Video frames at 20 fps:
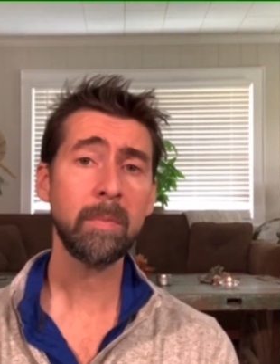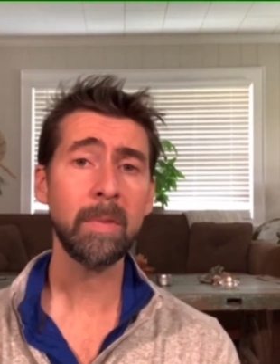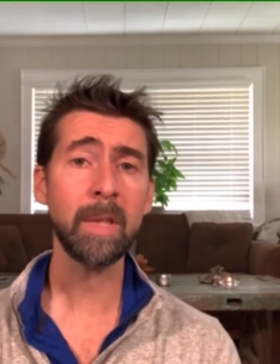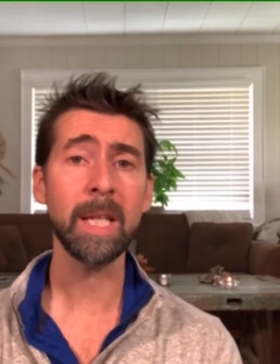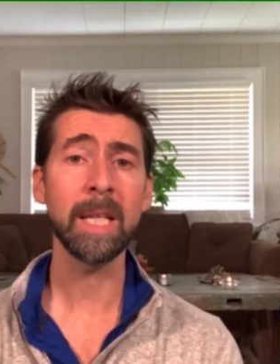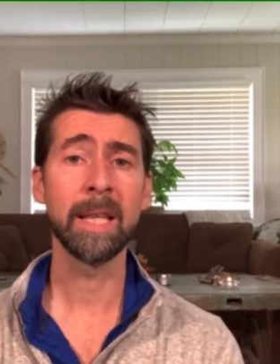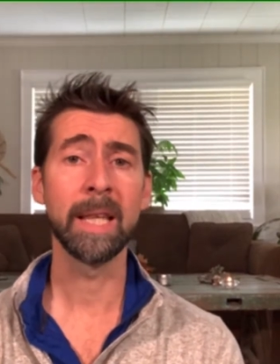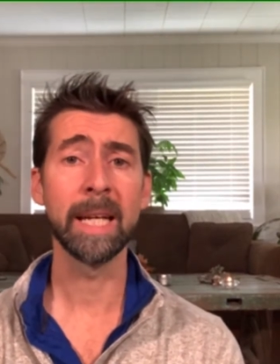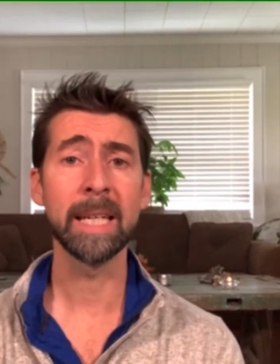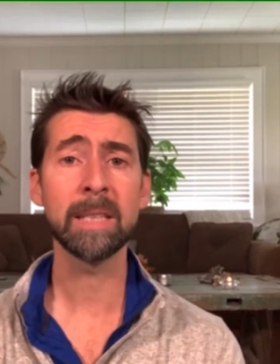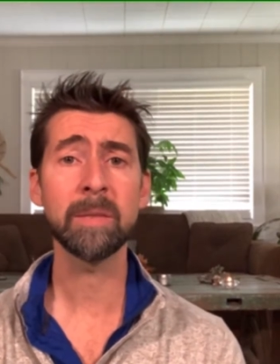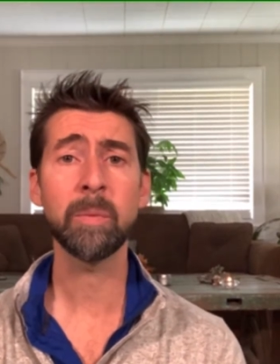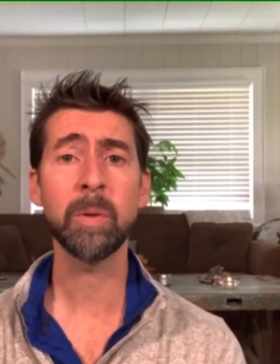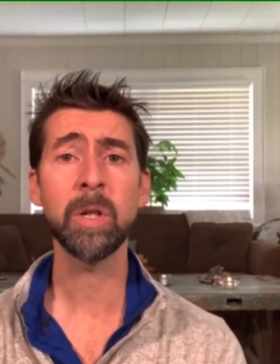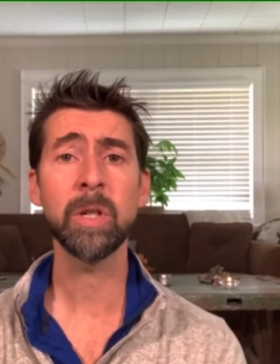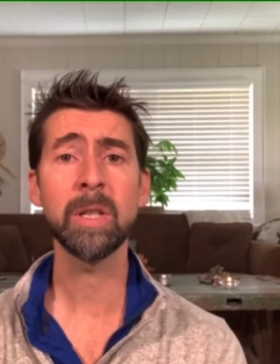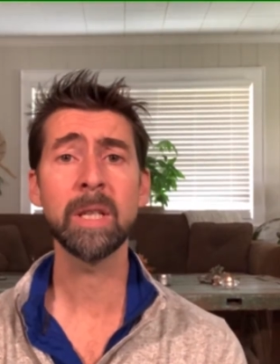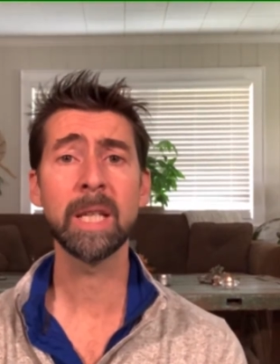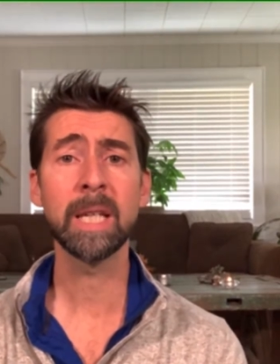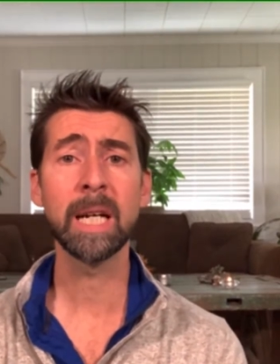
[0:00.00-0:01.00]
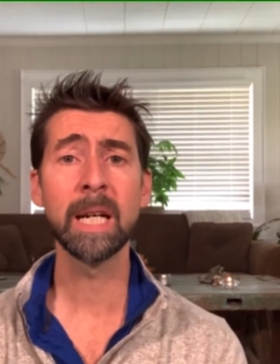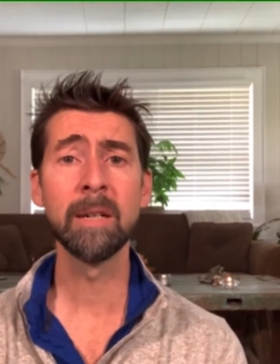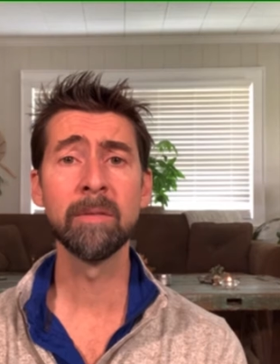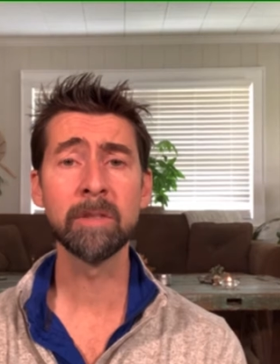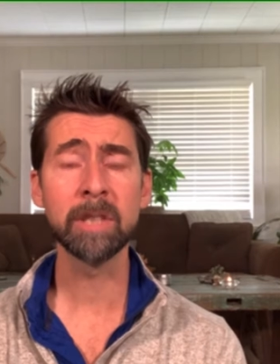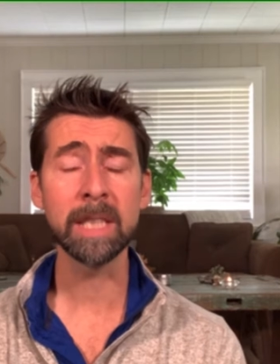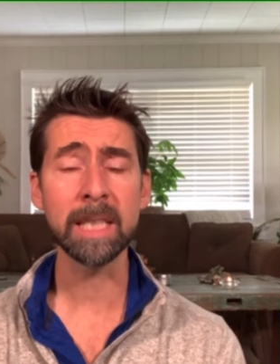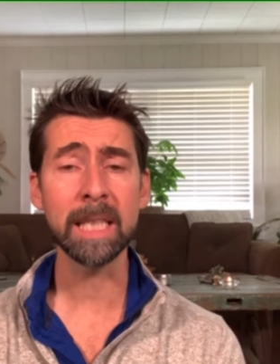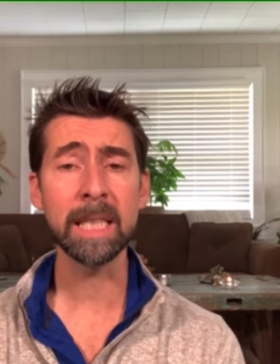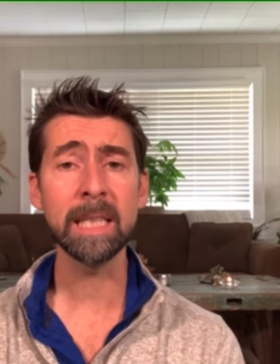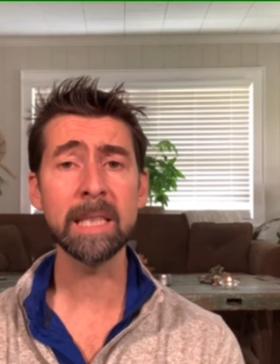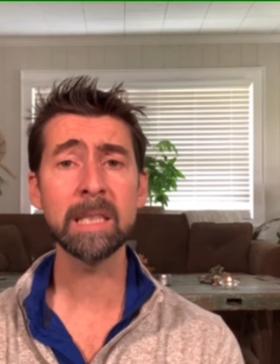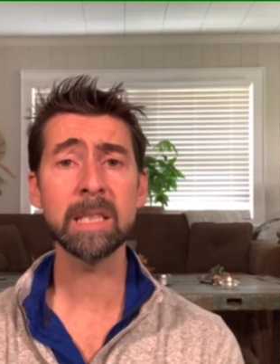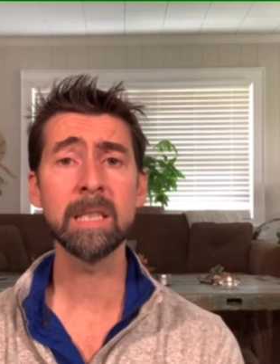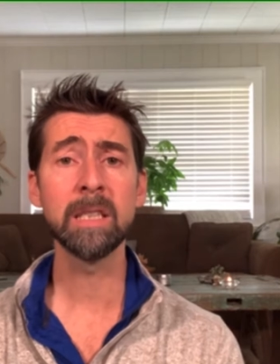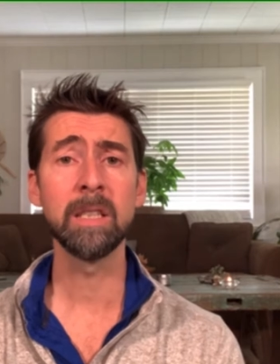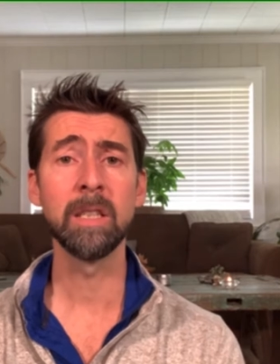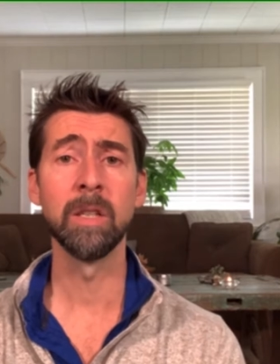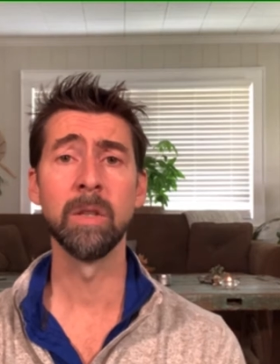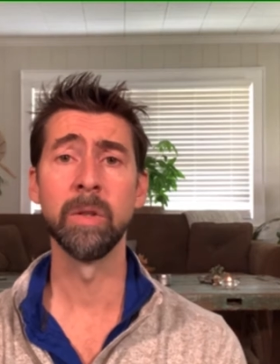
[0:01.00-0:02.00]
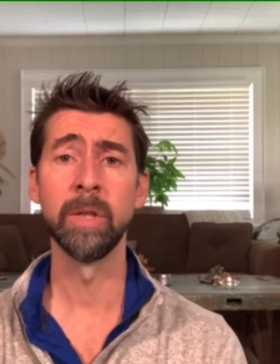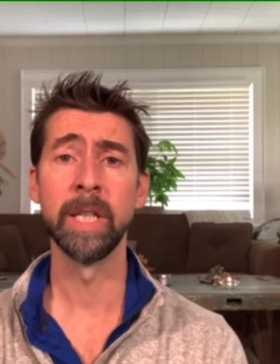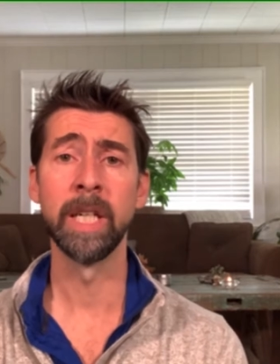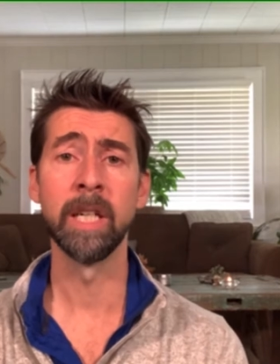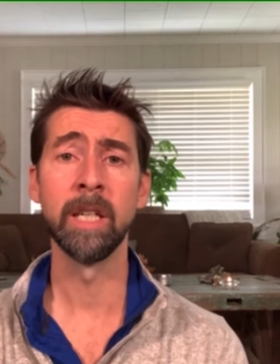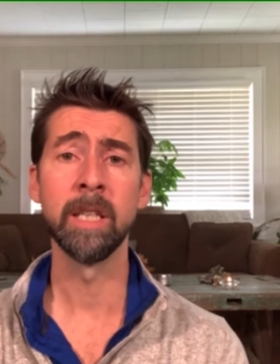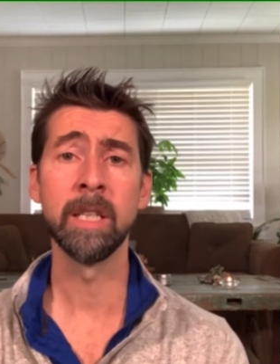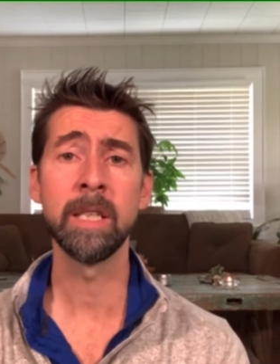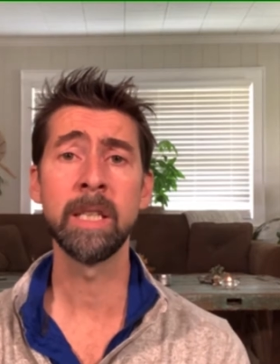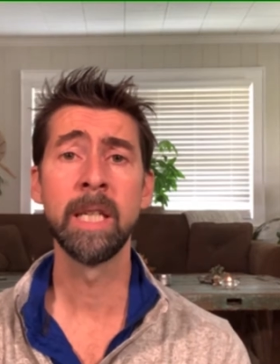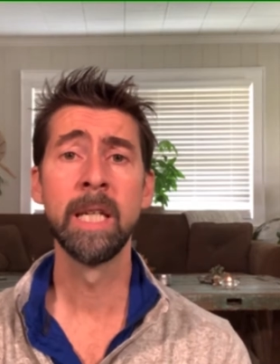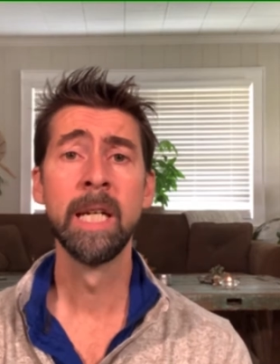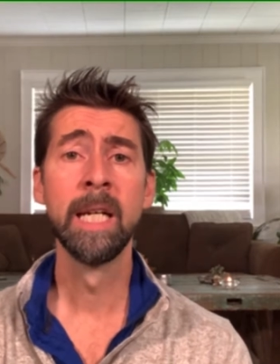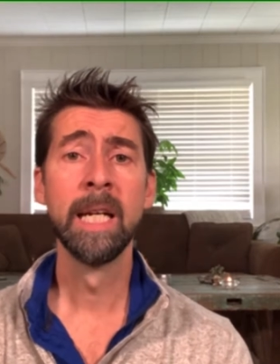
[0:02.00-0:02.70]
that's part of the conversation going on.